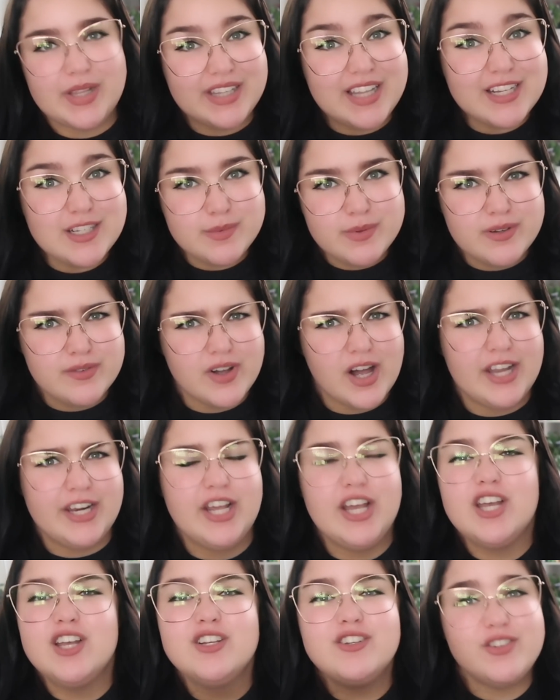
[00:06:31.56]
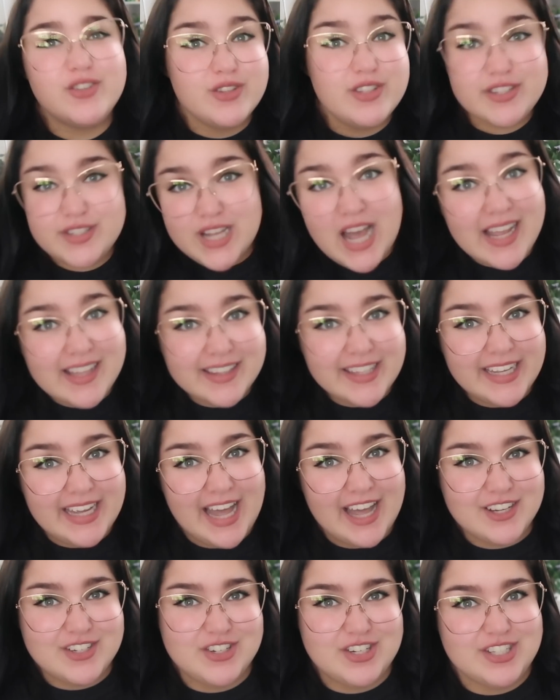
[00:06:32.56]
let's move on to the styling
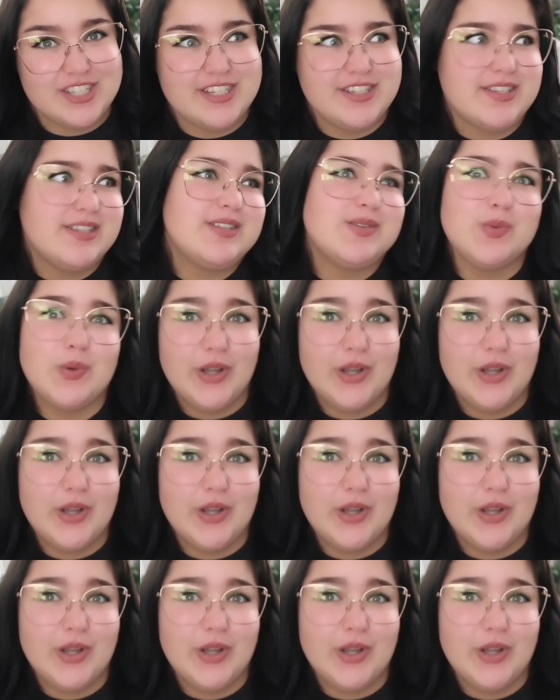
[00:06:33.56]
actually, since we're